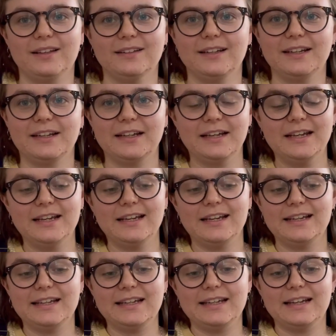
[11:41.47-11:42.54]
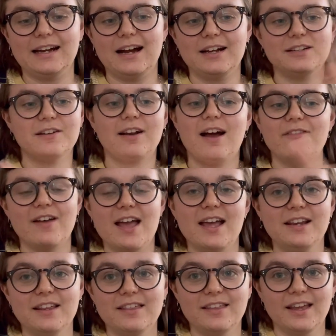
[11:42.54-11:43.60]
Like I don't have
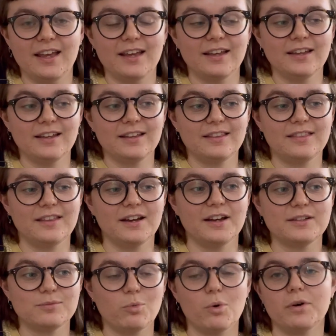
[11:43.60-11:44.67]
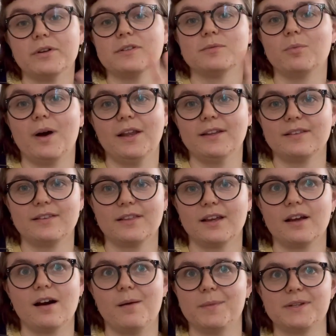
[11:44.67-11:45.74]
anything that has worn as well as the
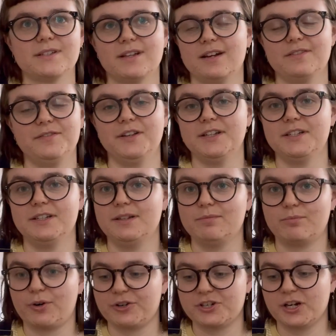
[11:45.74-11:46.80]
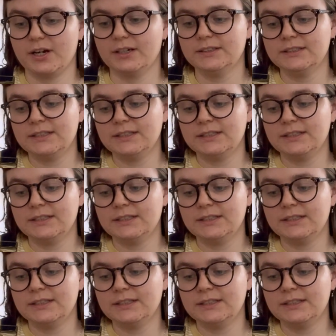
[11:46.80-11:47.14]
garments that I've knitted in Brushka.